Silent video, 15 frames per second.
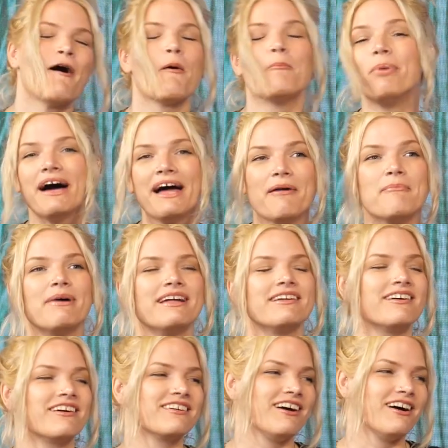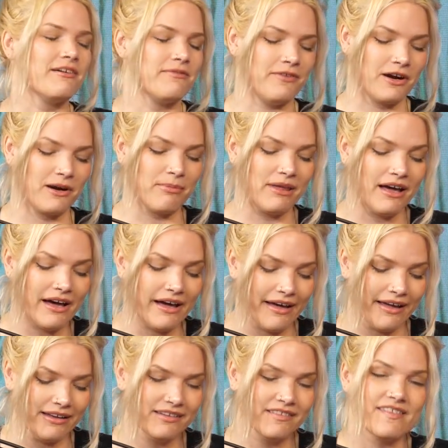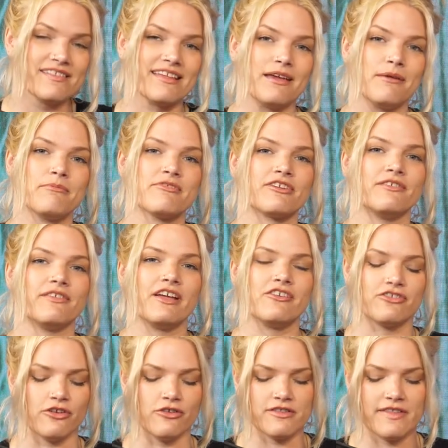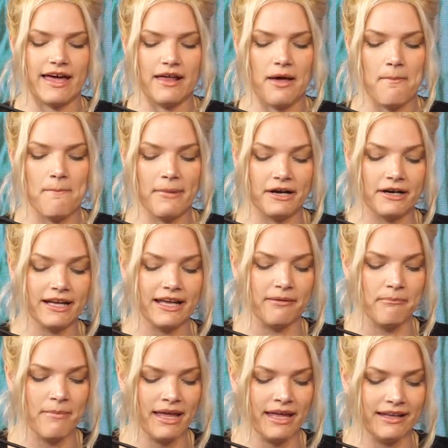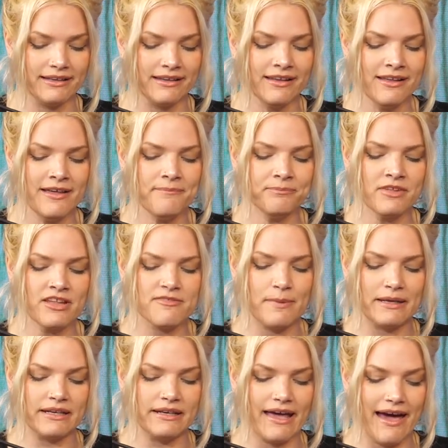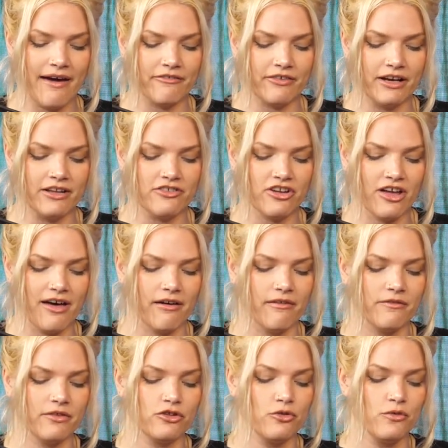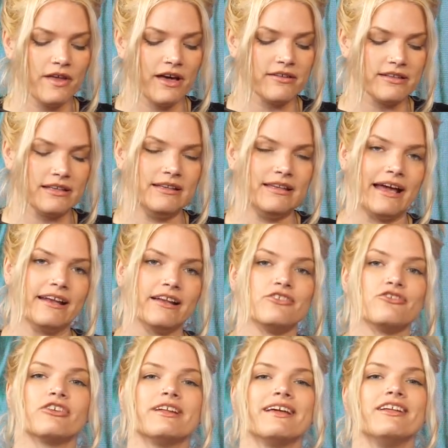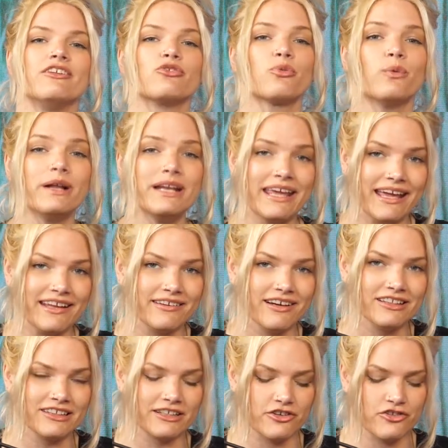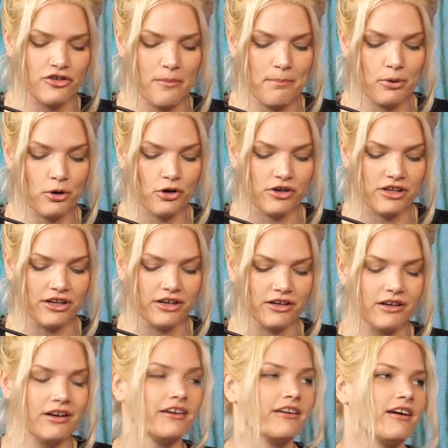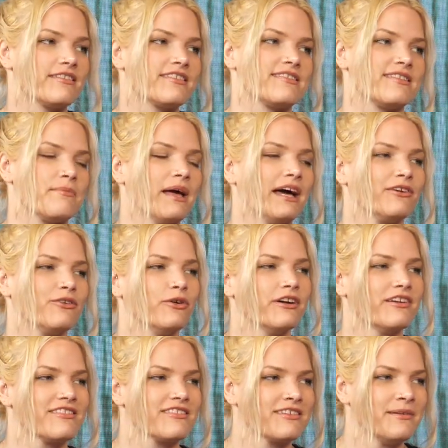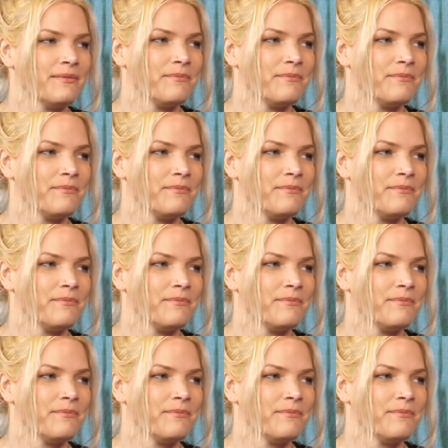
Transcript: But men are not far behind. The same survey shows that American men spend an average of $2,928 per year across the same categories.